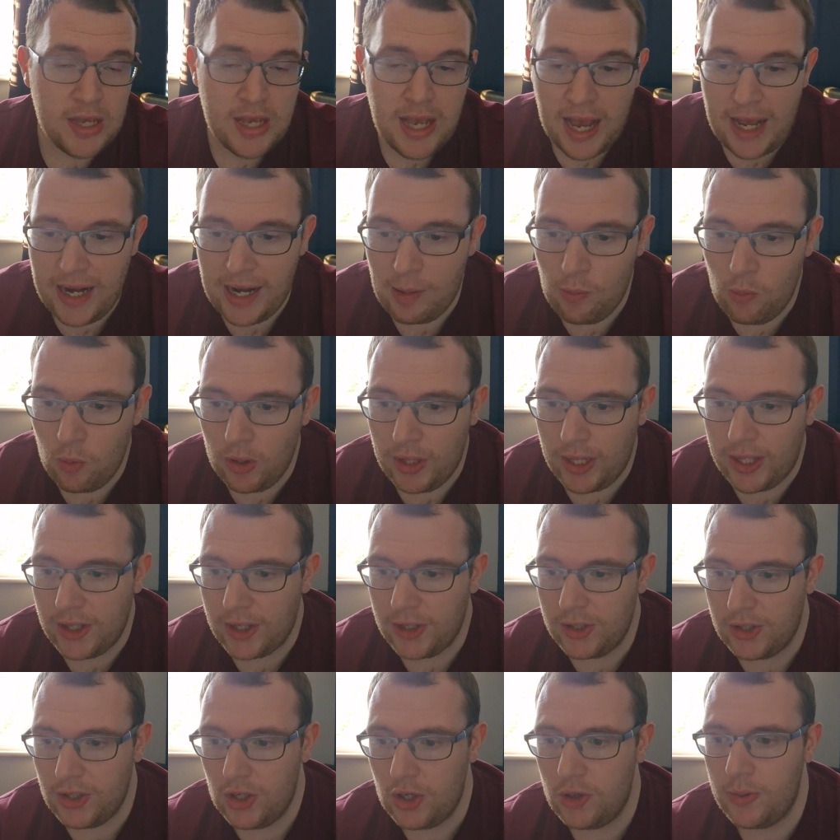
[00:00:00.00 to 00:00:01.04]
And then what they
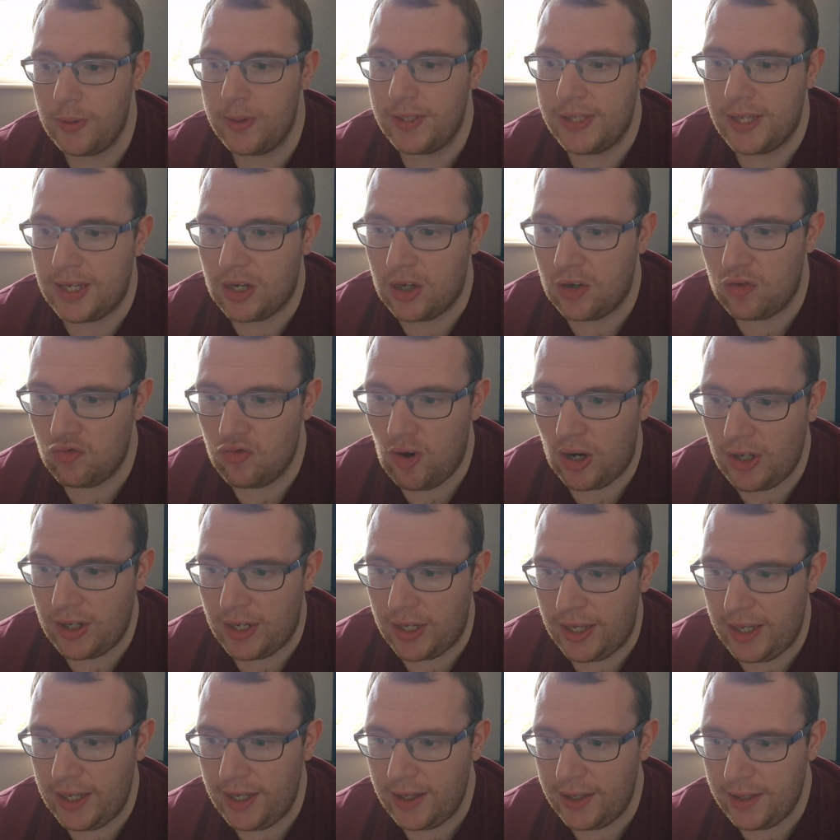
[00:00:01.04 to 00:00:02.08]
could do is they could run
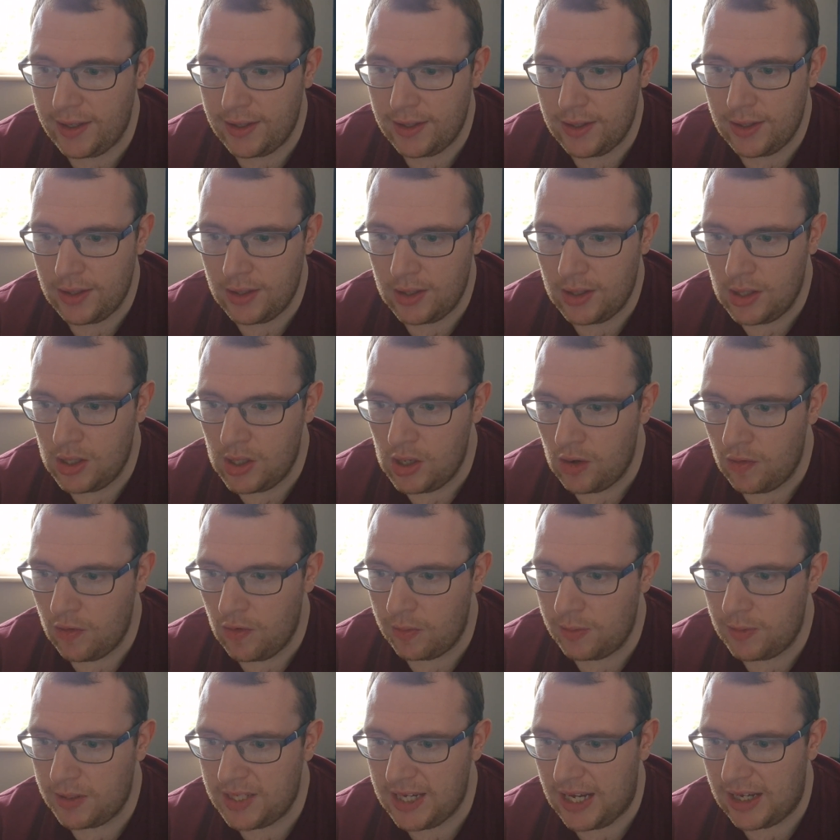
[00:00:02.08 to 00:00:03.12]
it
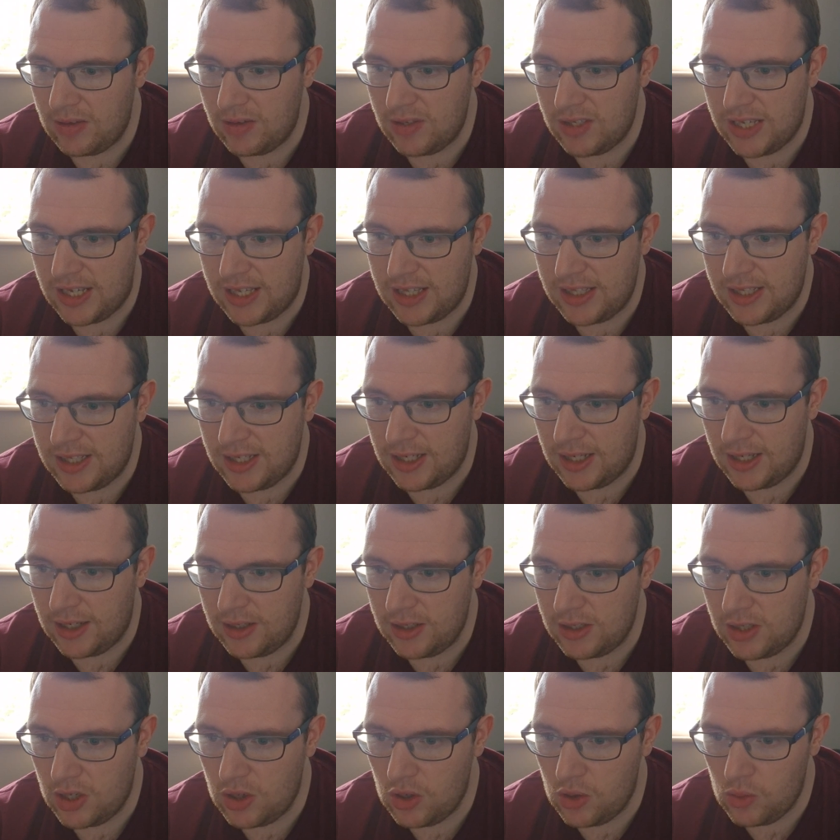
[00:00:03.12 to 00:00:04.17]
from the town centre,
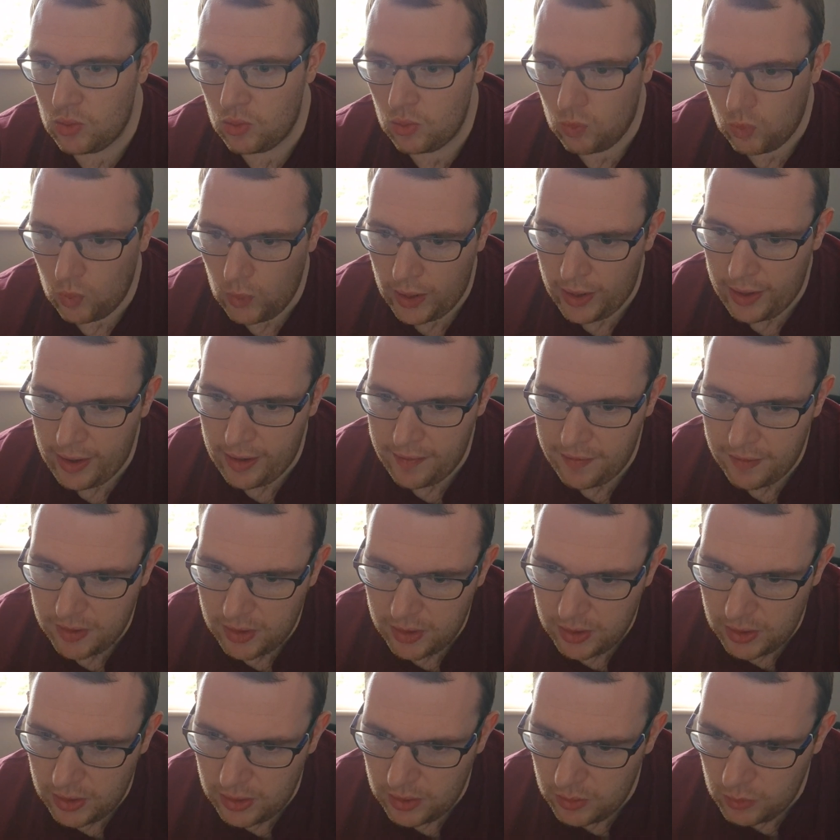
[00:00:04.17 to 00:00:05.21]
so where
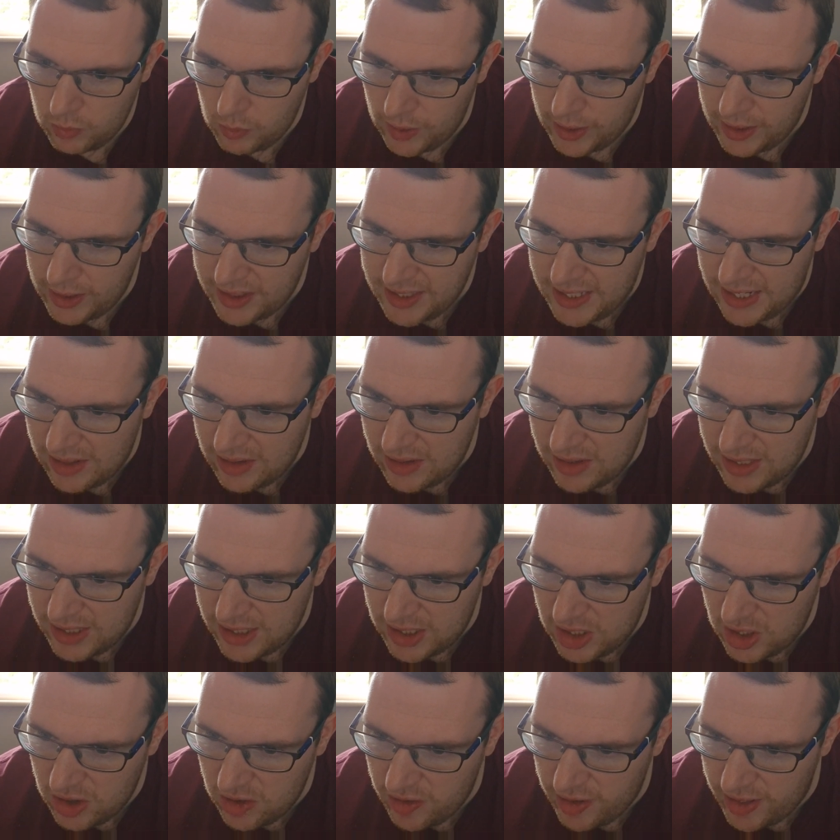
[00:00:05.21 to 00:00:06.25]
the town
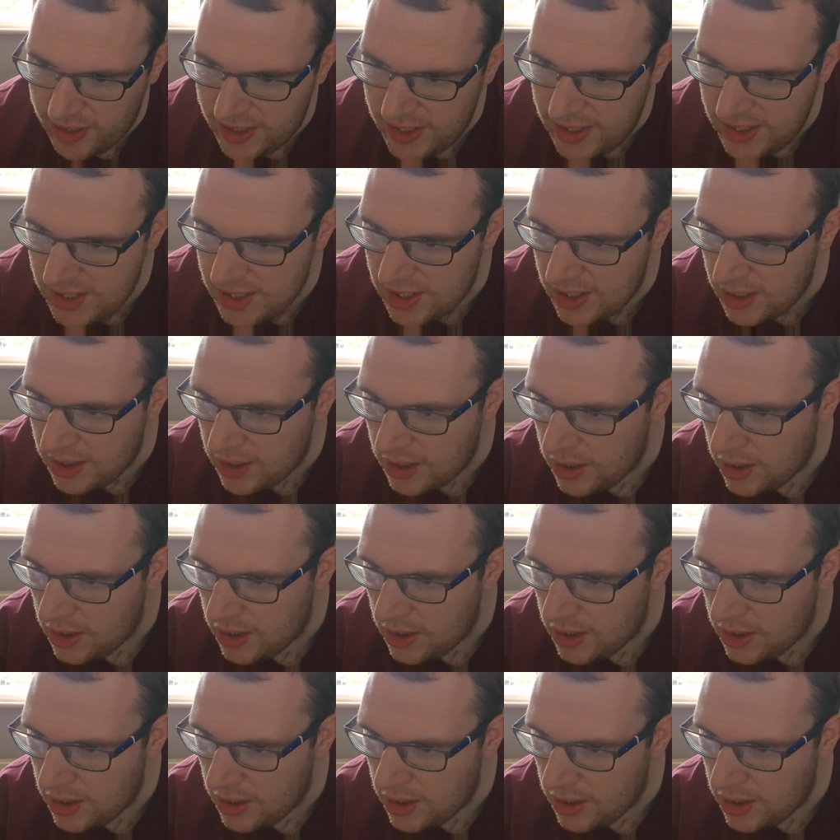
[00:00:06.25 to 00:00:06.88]
centre is.